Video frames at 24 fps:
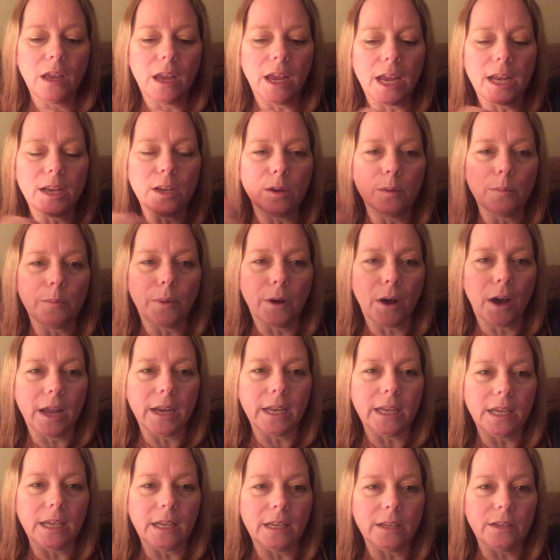and your
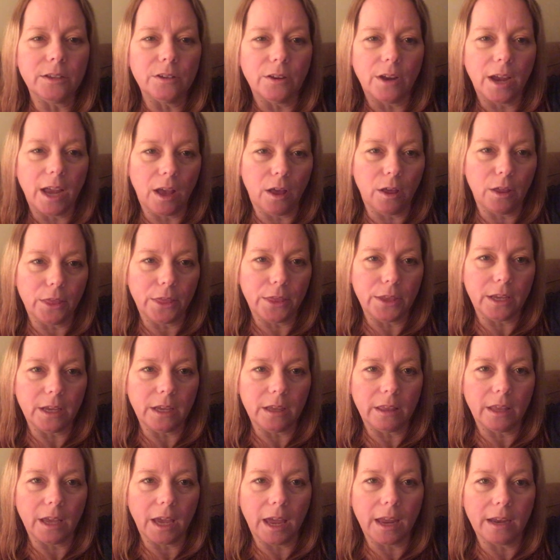body and you're healthy,
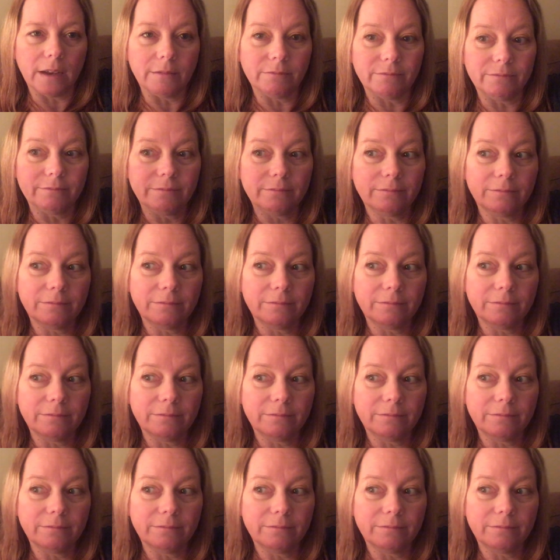then